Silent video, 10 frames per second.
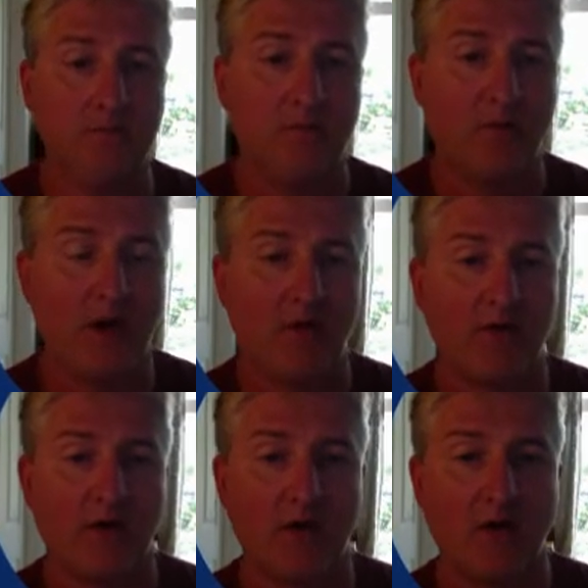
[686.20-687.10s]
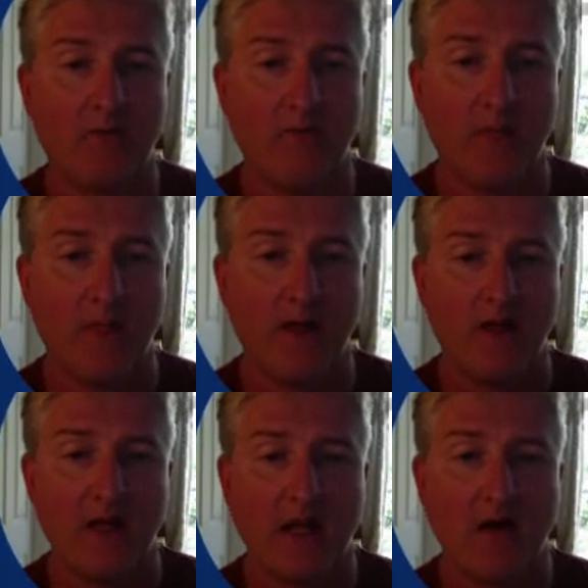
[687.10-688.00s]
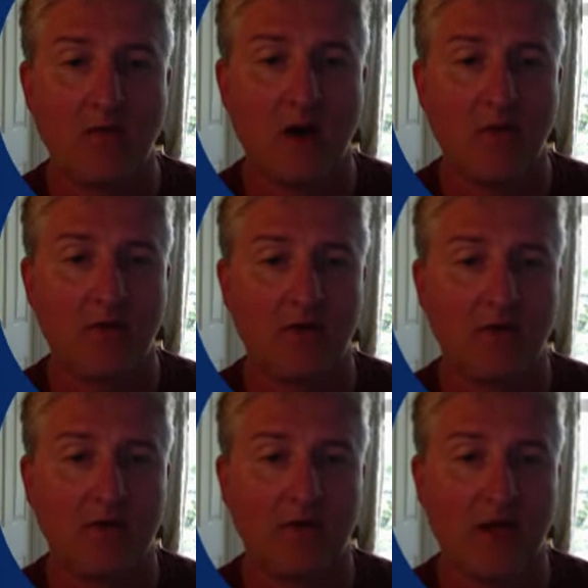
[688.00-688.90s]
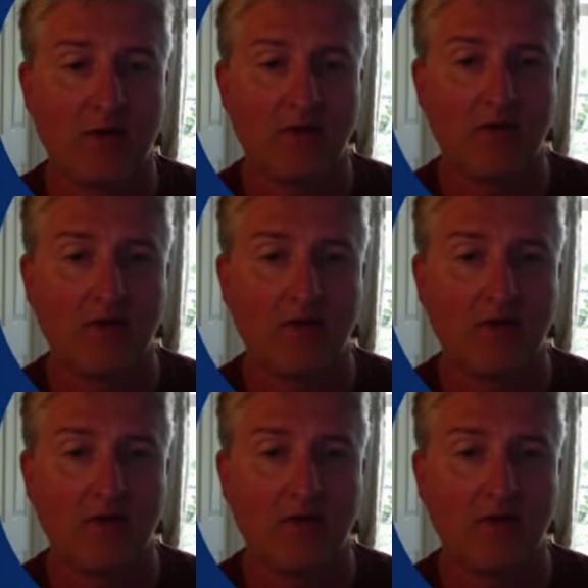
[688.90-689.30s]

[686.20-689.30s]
we have our thing here, and we're able to stack this here.